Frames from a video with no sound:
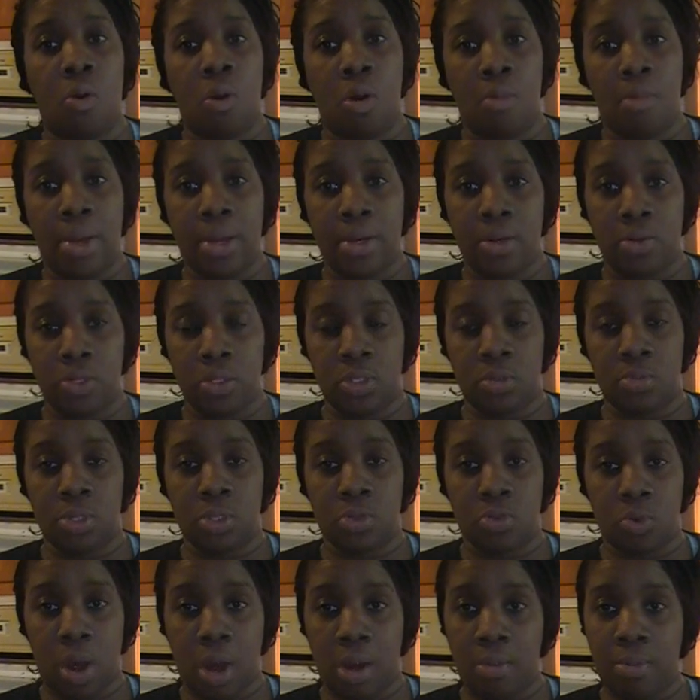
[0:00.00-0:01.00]
all my new
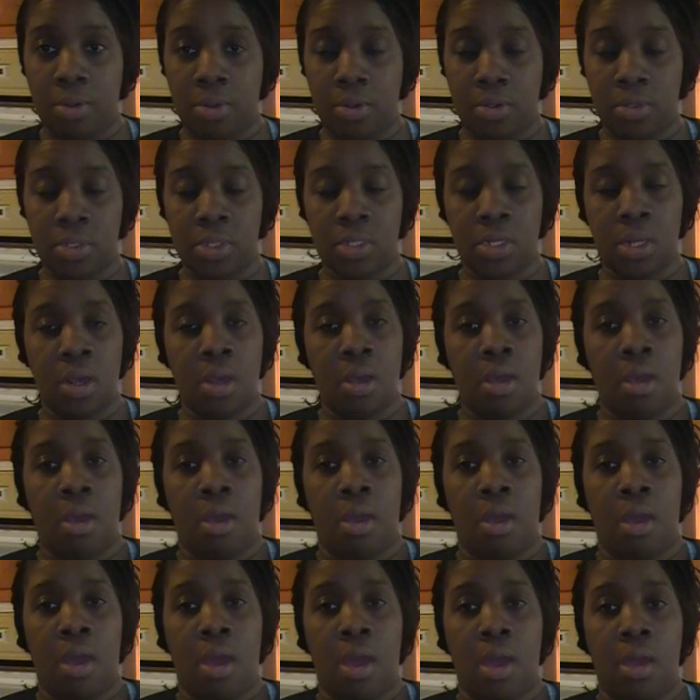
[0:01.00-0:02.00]
subscribers,
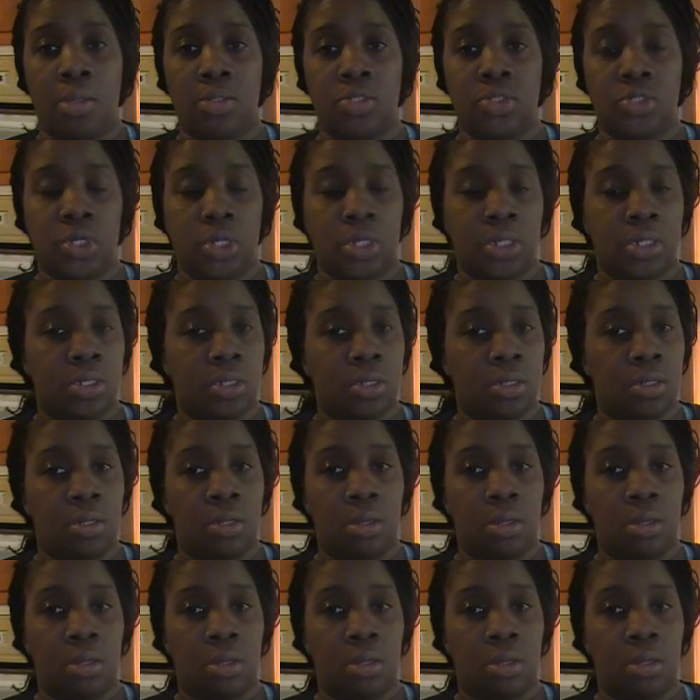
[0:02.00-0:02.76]
and just